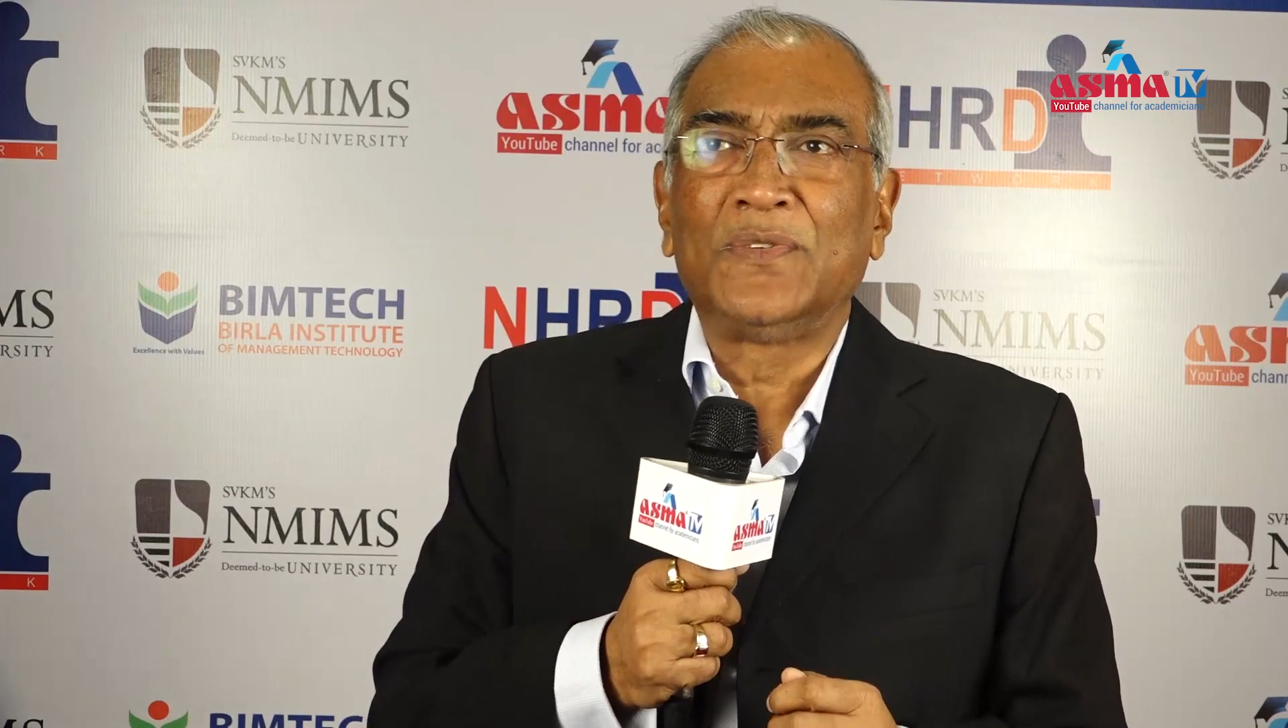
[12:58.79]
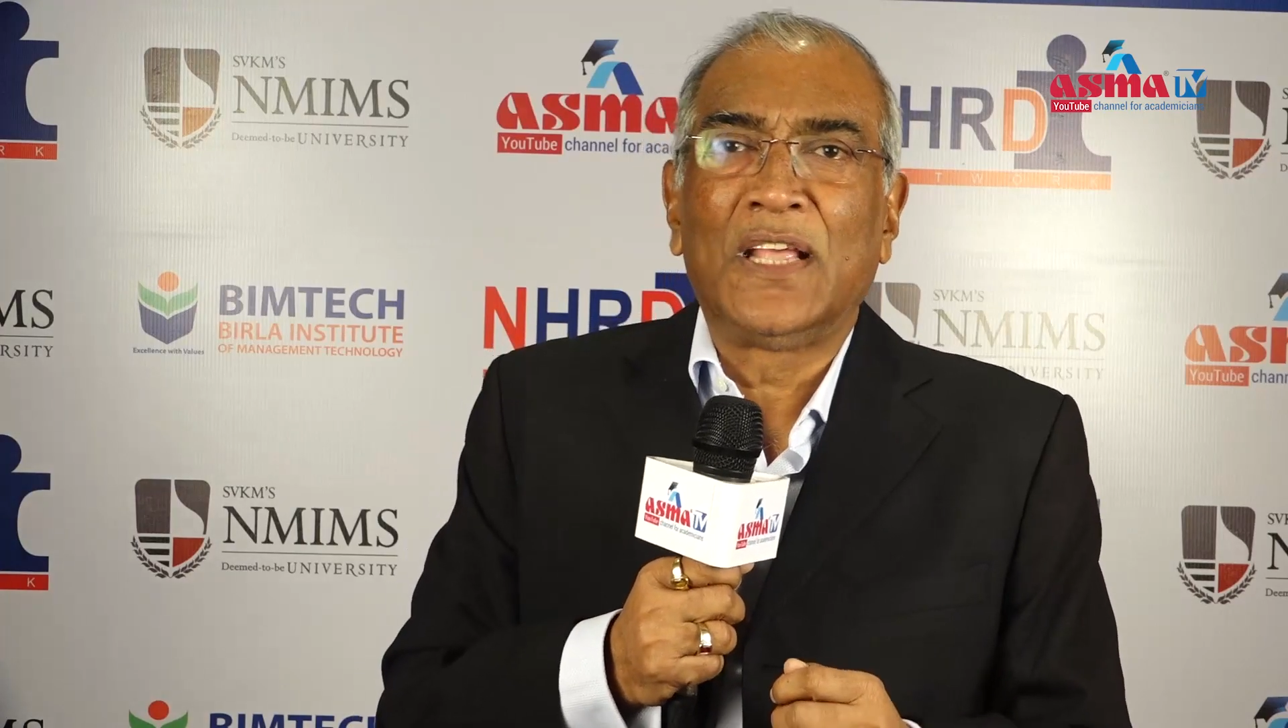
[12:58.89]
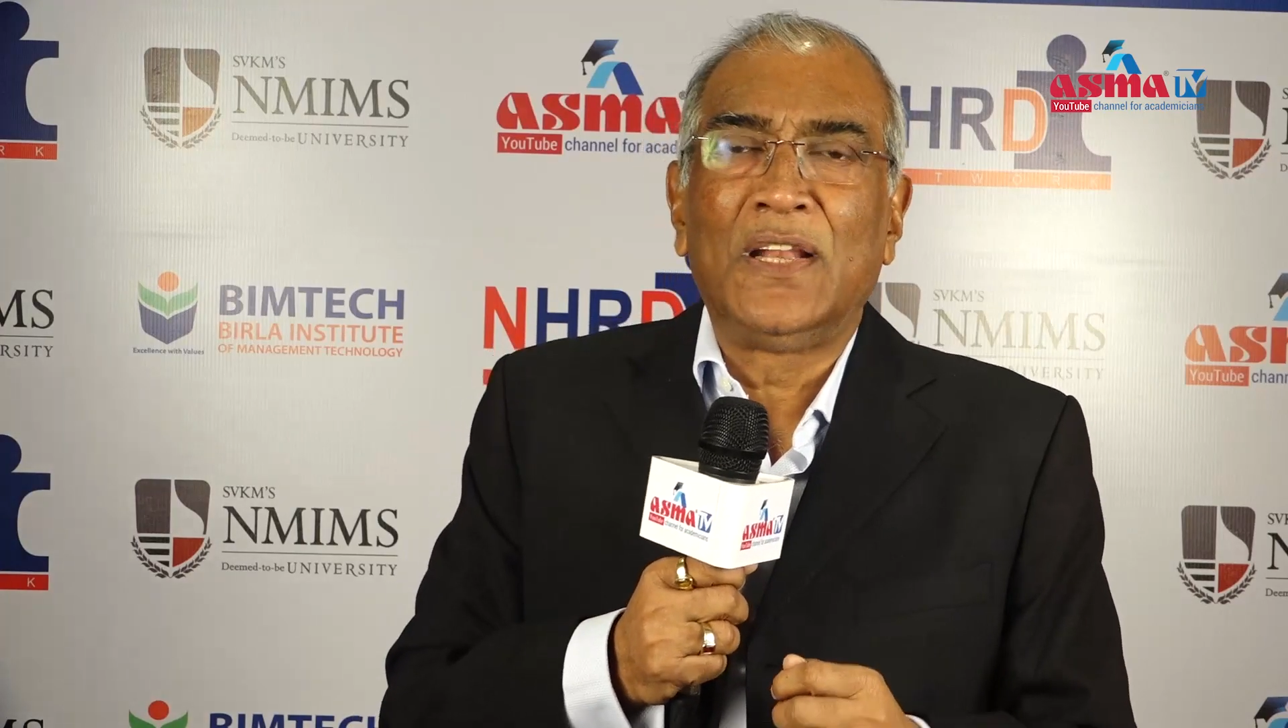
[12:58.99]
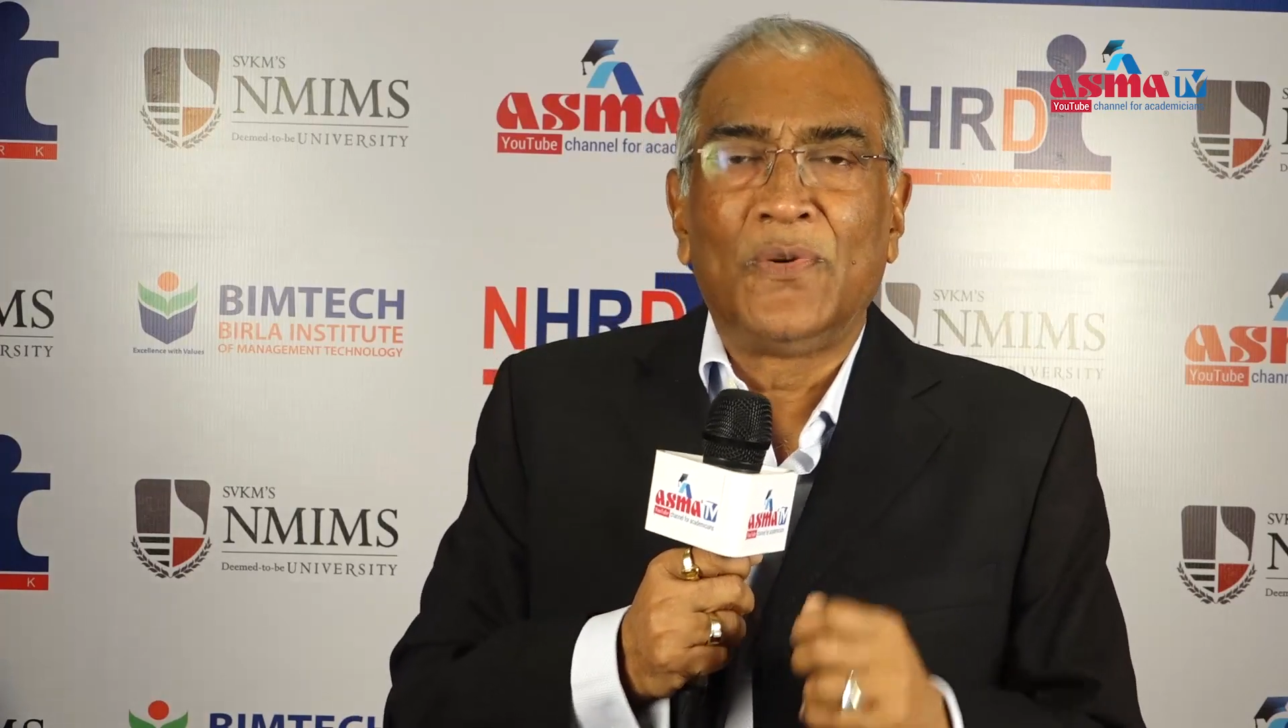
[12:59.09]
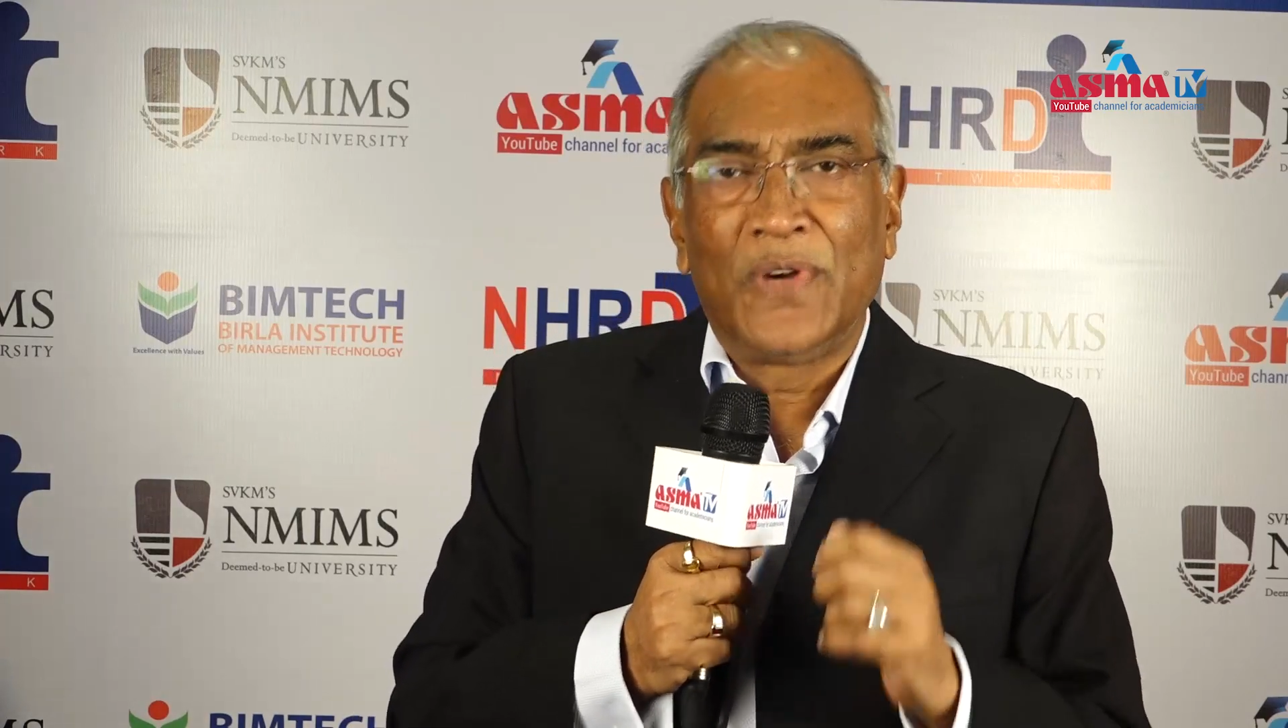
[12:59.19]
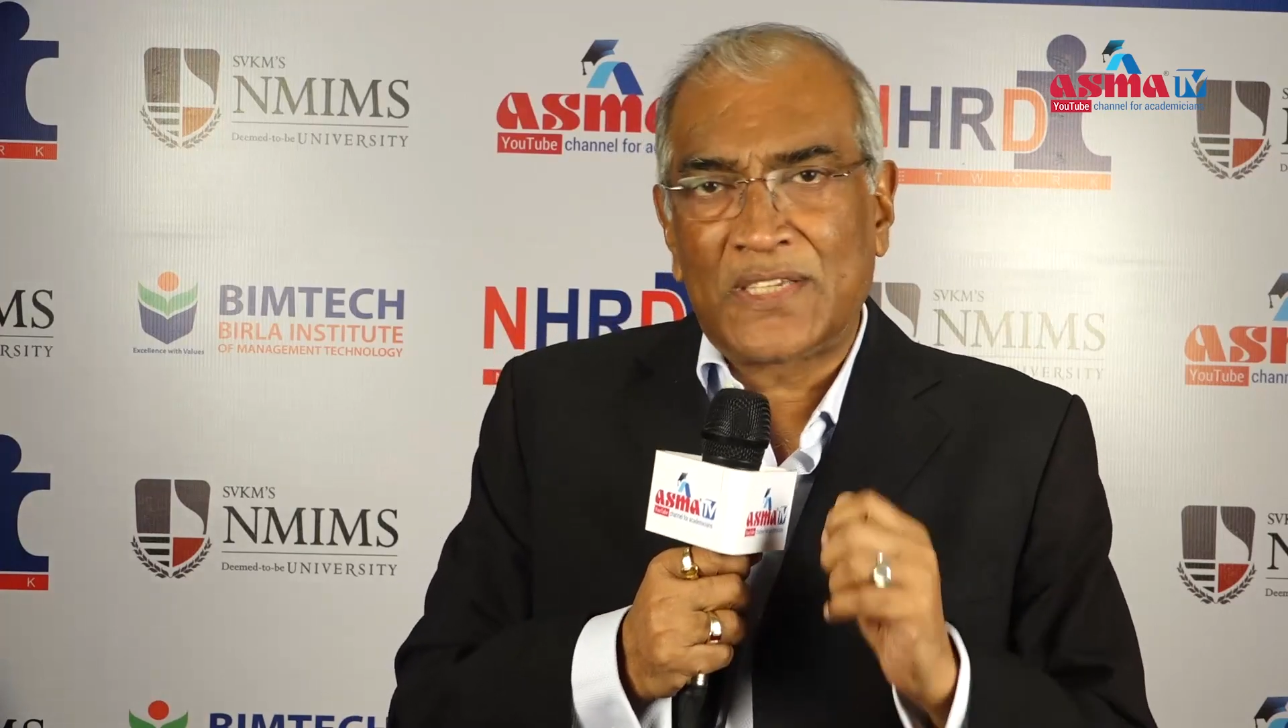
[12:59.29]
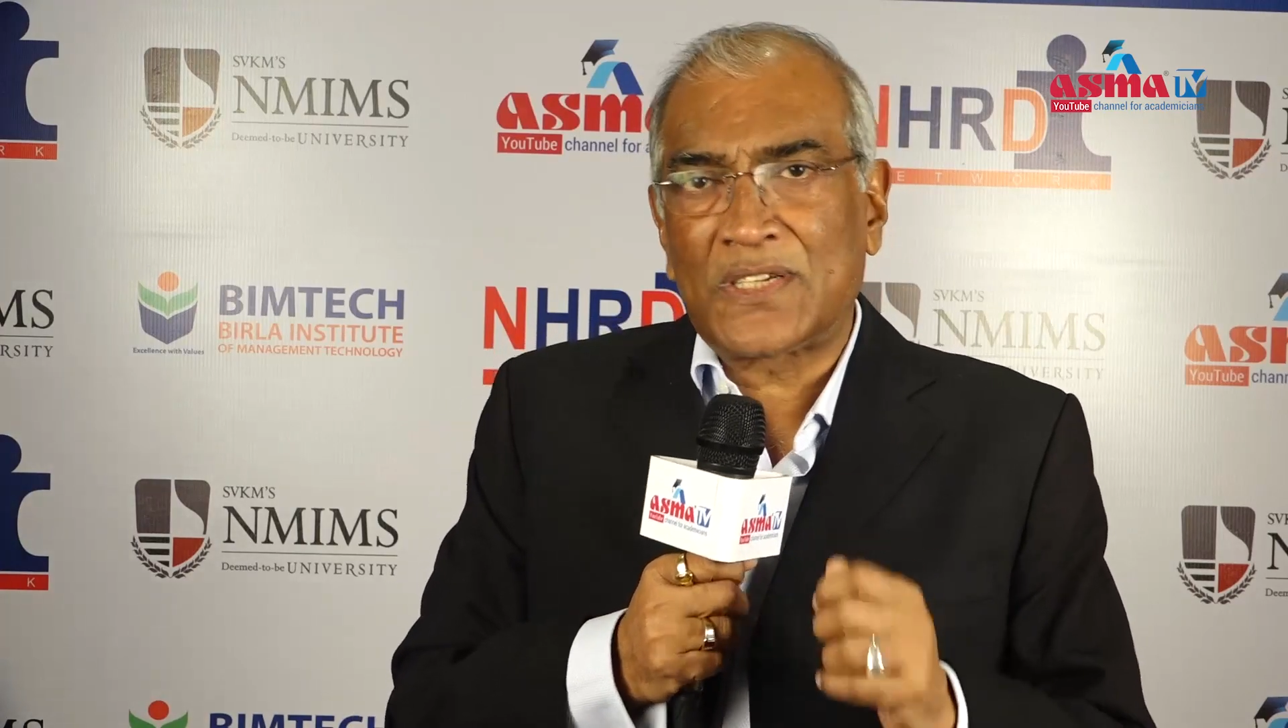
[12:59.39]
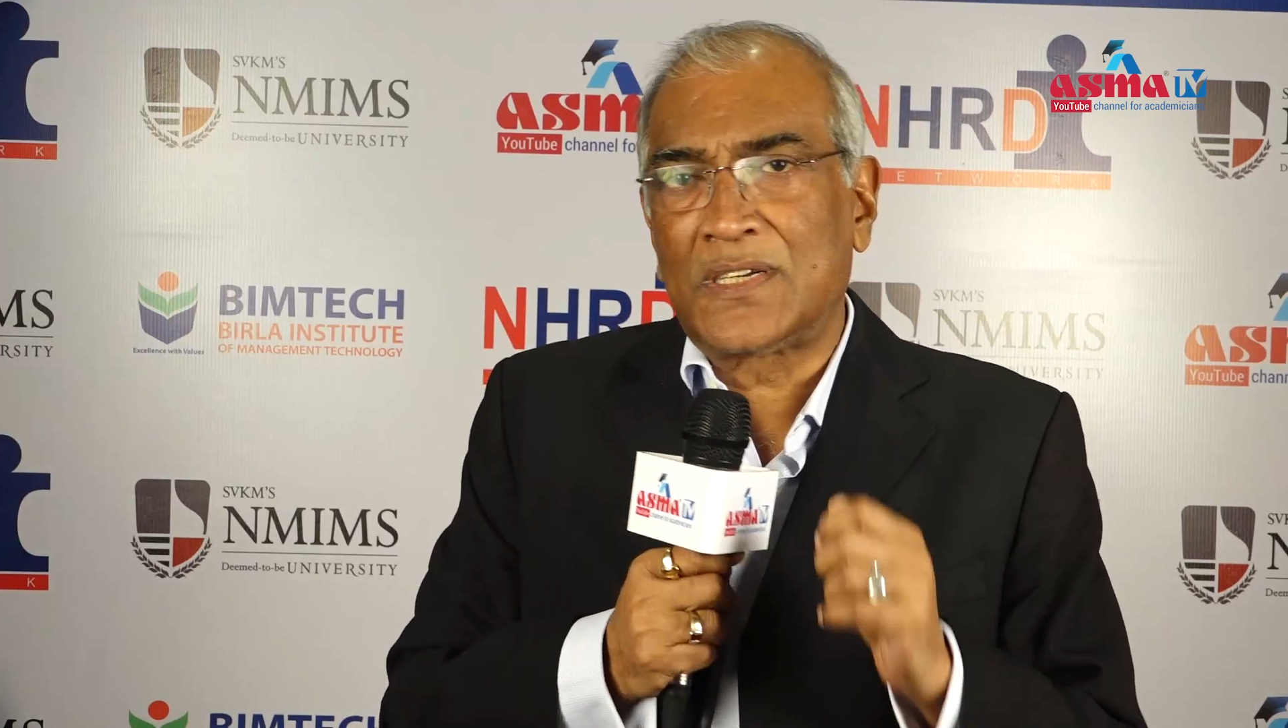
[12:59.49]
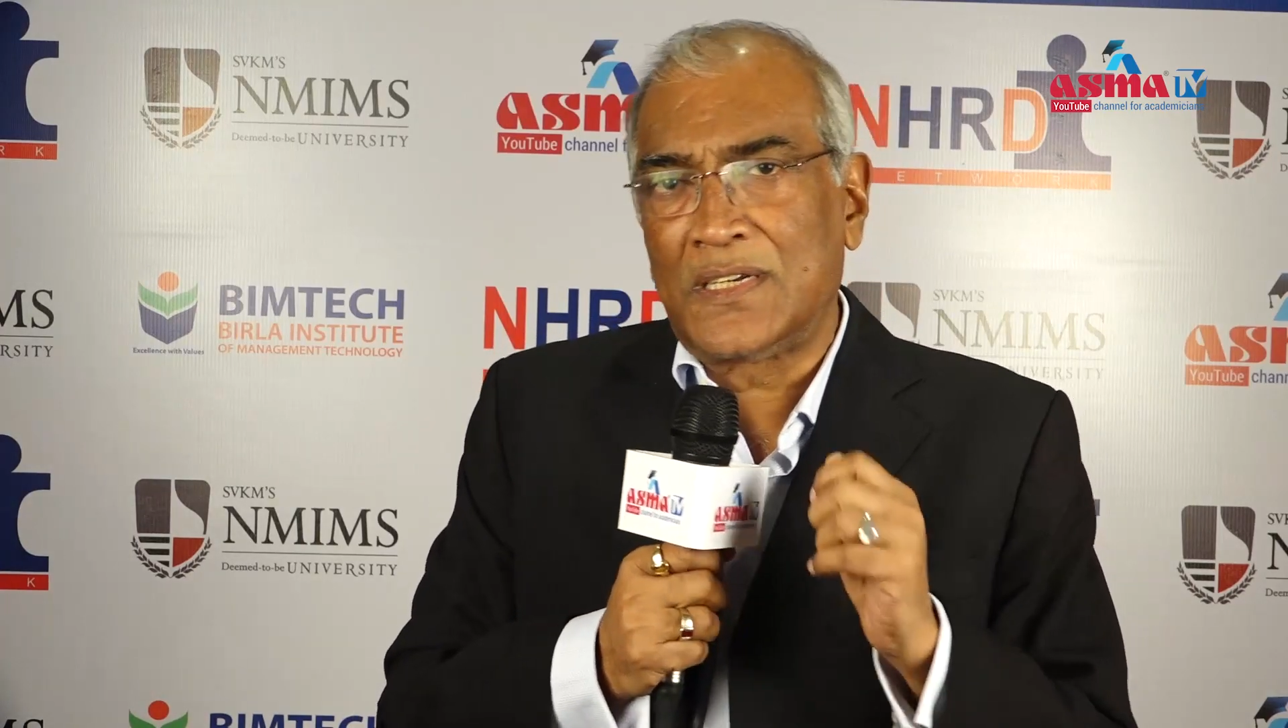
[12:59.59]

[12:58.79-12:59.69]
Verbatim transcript: to the lowest